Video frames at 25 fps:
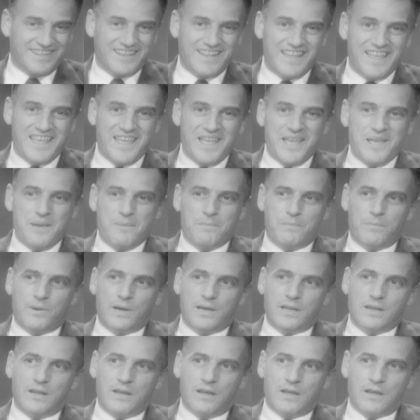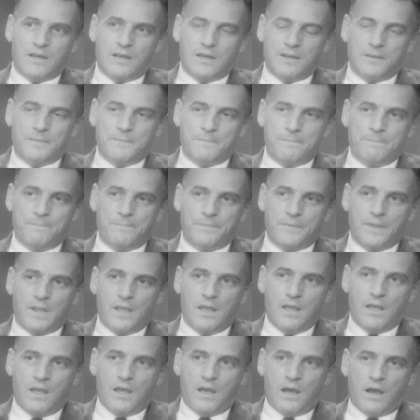Yes, indeed. But
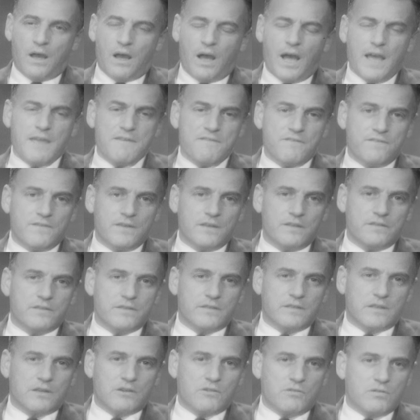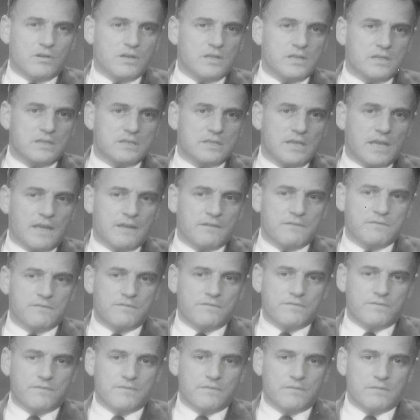I feel that the critics have
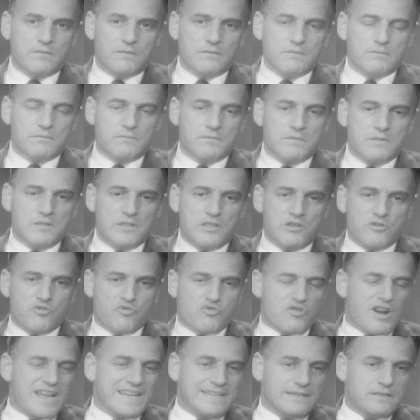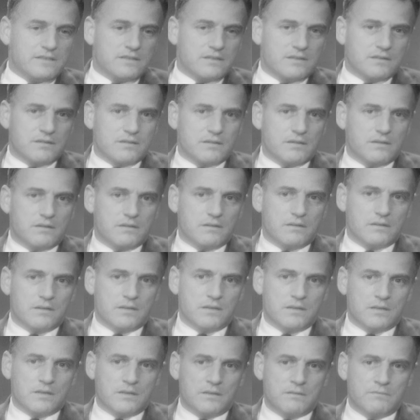the right,
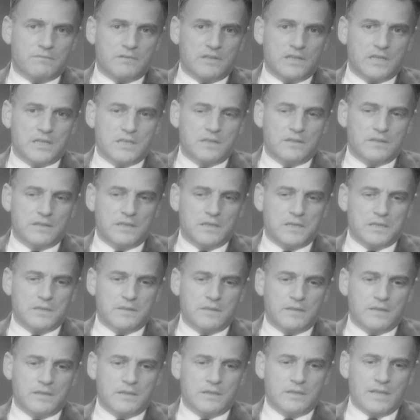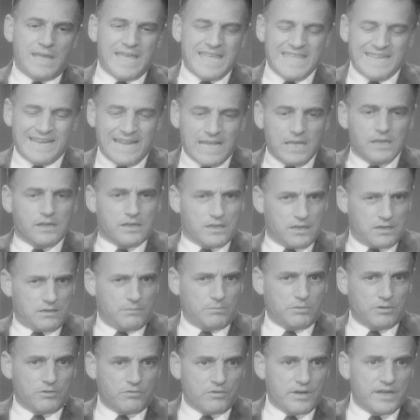the
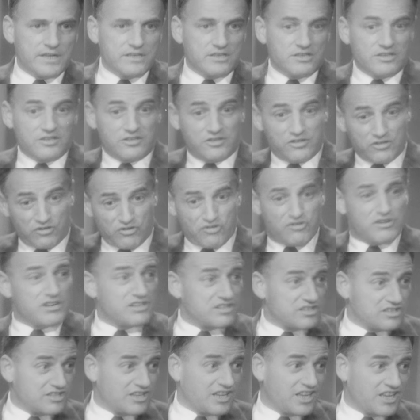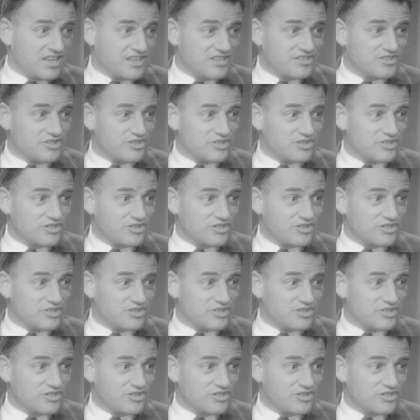inalienable right to criticize,